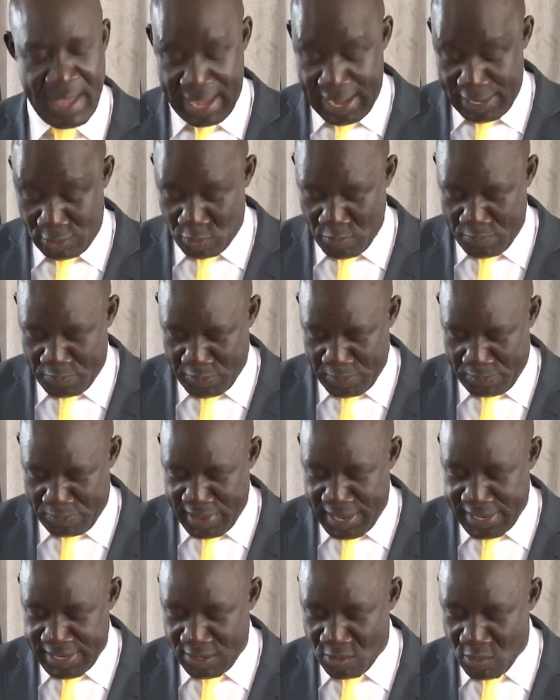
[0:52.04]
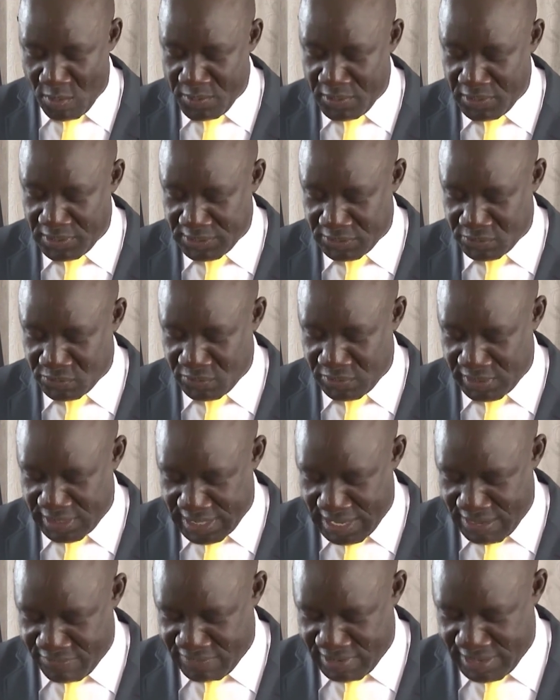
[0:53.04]
and to prepare the communities to
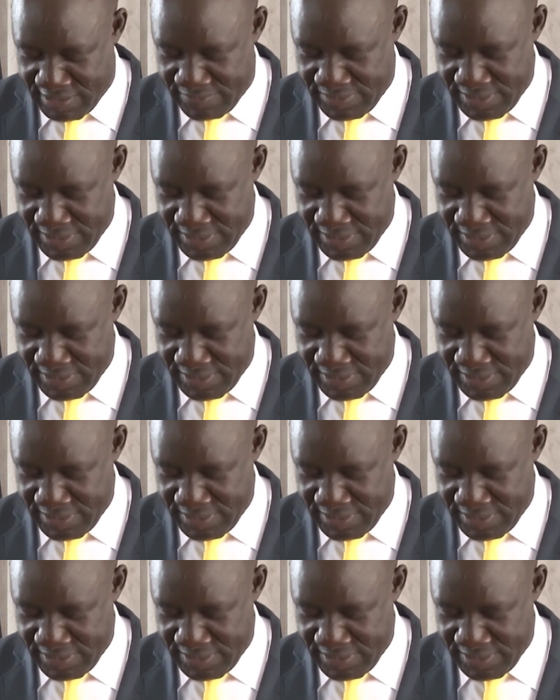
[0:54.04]
recover